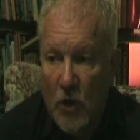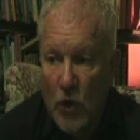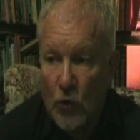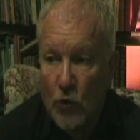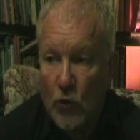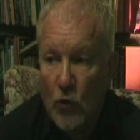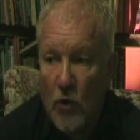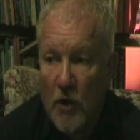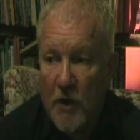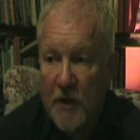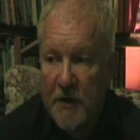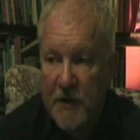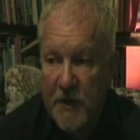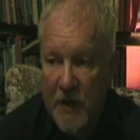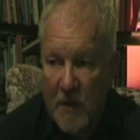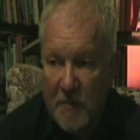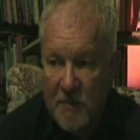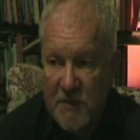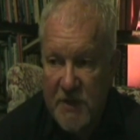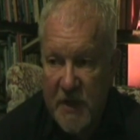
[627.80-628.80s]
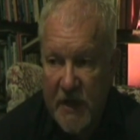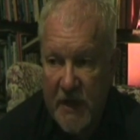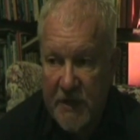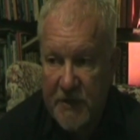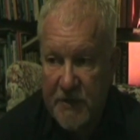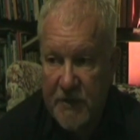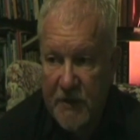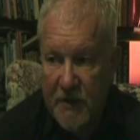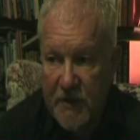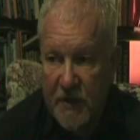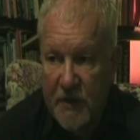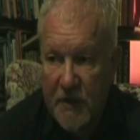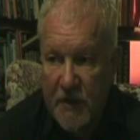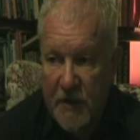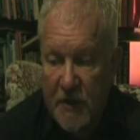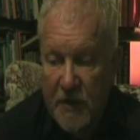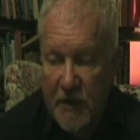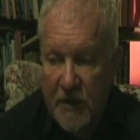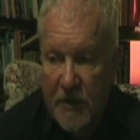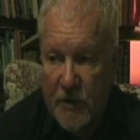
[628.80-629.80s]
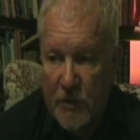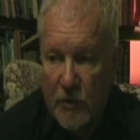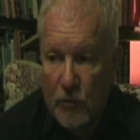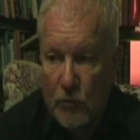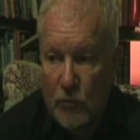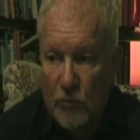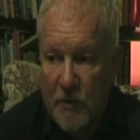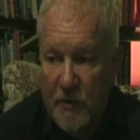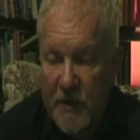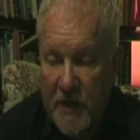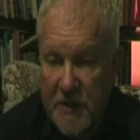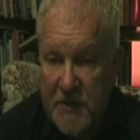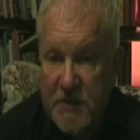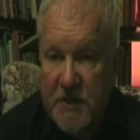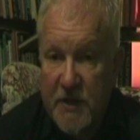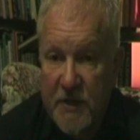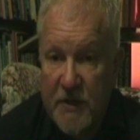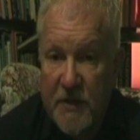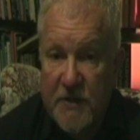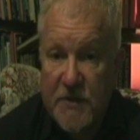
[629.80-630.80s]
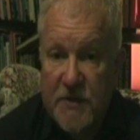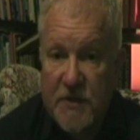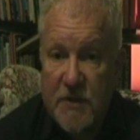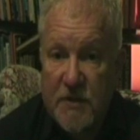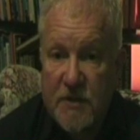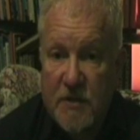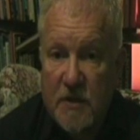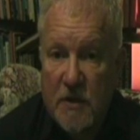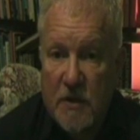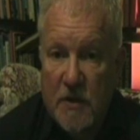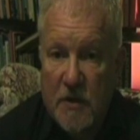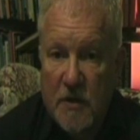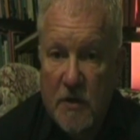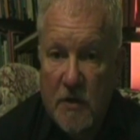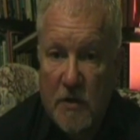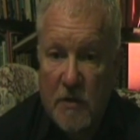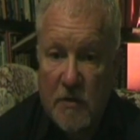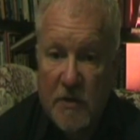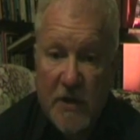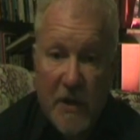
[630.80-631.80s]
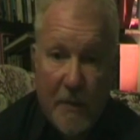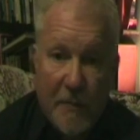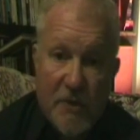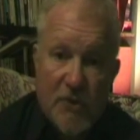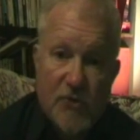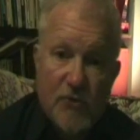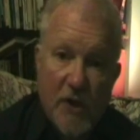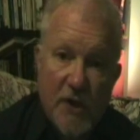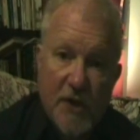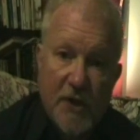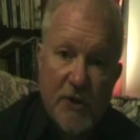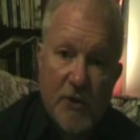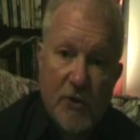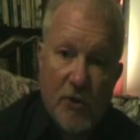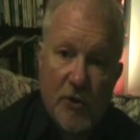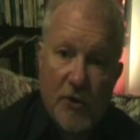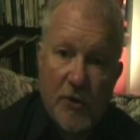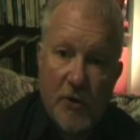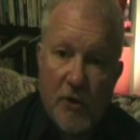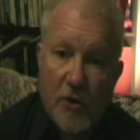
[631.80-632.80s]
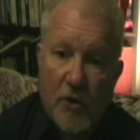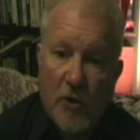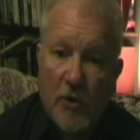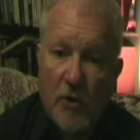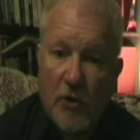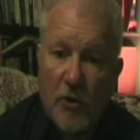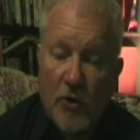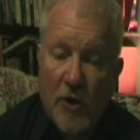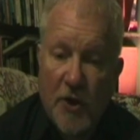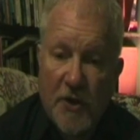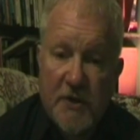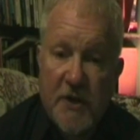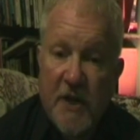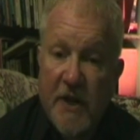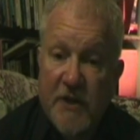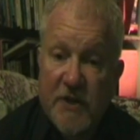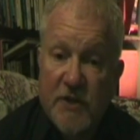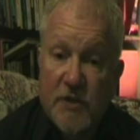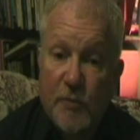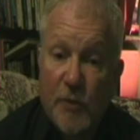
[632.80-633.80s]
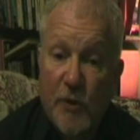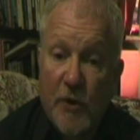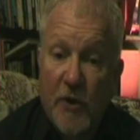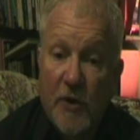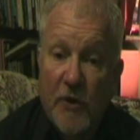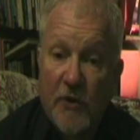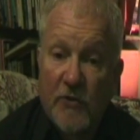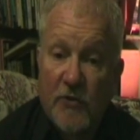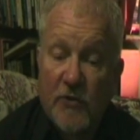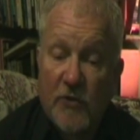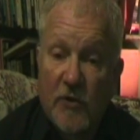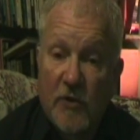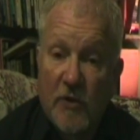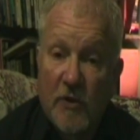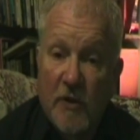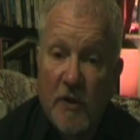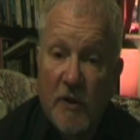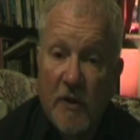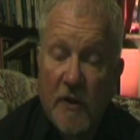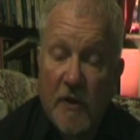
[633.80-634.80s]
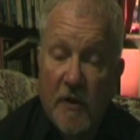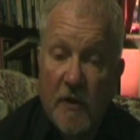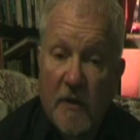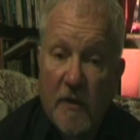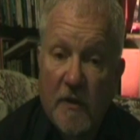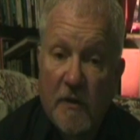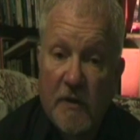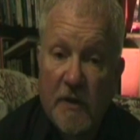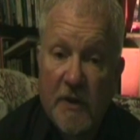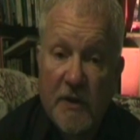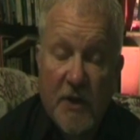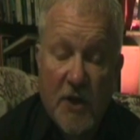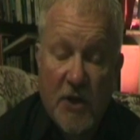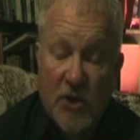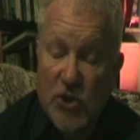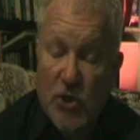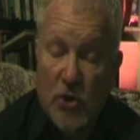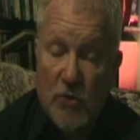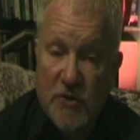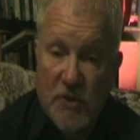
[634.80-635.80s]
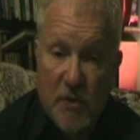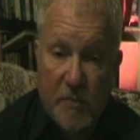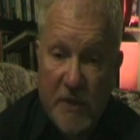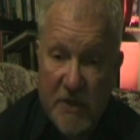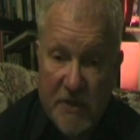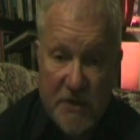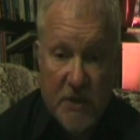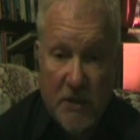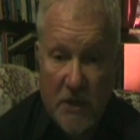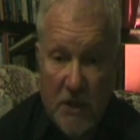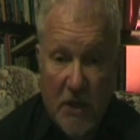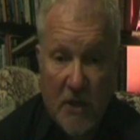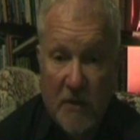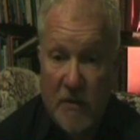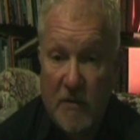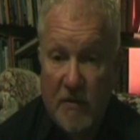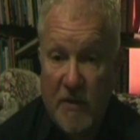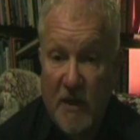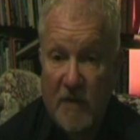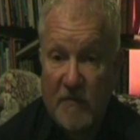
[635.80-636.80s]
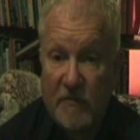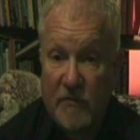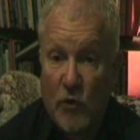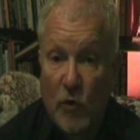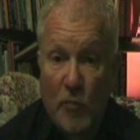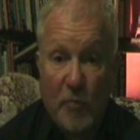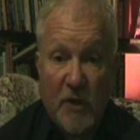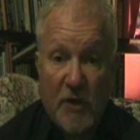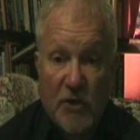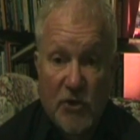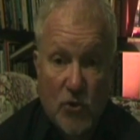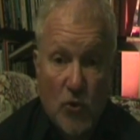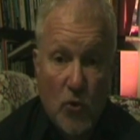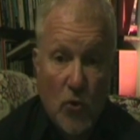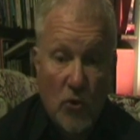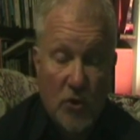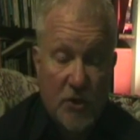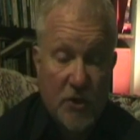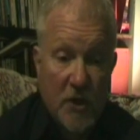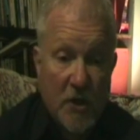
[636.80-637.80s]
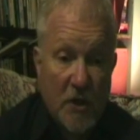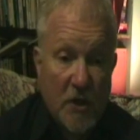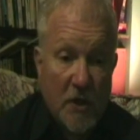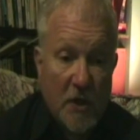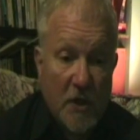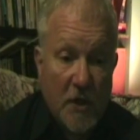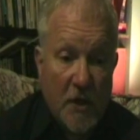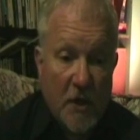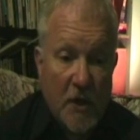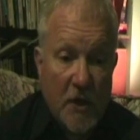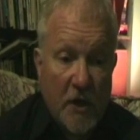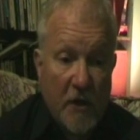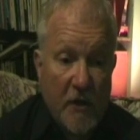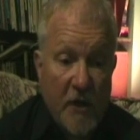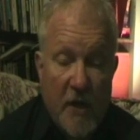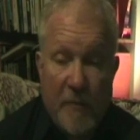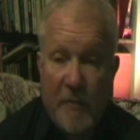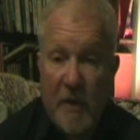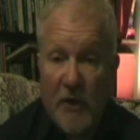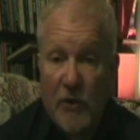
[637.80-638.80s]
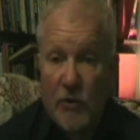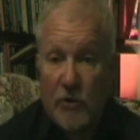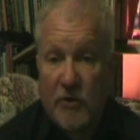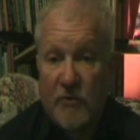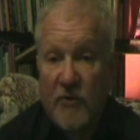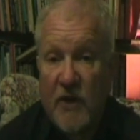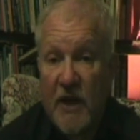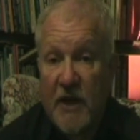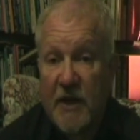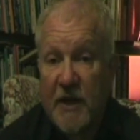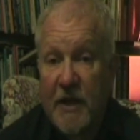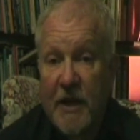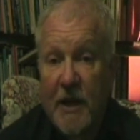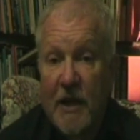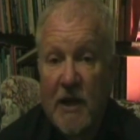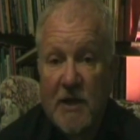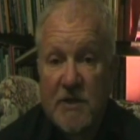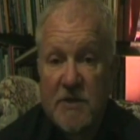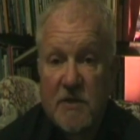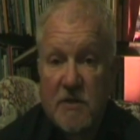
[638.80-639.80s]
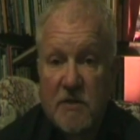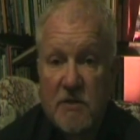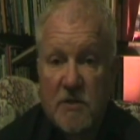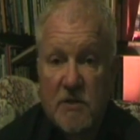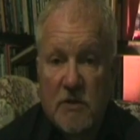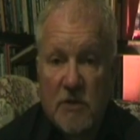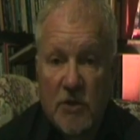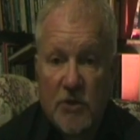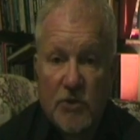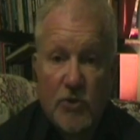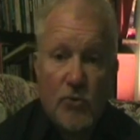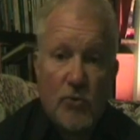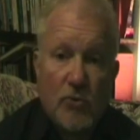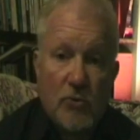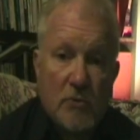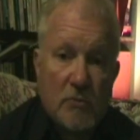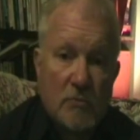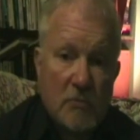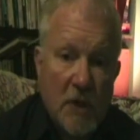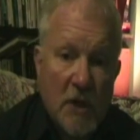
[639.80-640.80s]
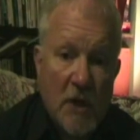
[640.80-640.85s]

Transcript: annoyed and upset when they see this demonstrated on a test, because it shows them instantly that they've not been taught and they may not have had any lessons at all.